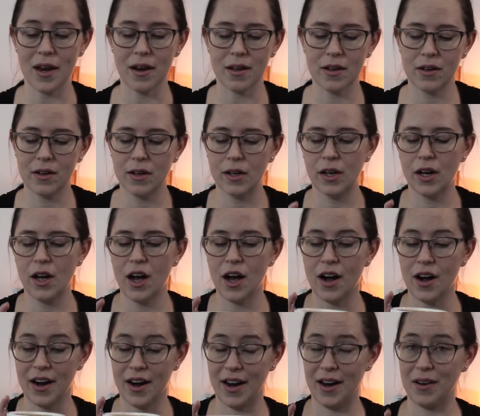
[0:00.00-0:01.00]

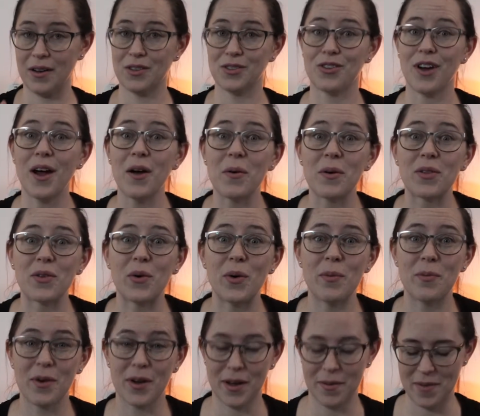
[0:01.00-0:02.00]
All right, try it with the
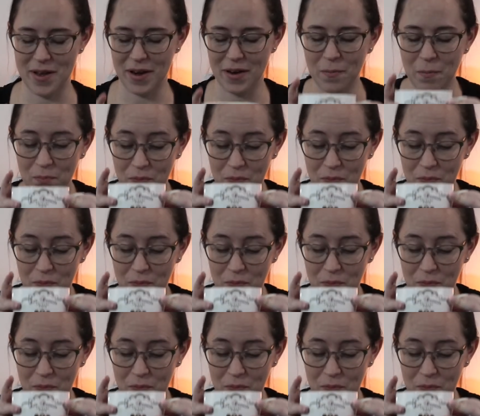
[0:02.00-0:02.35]
whipped cream in.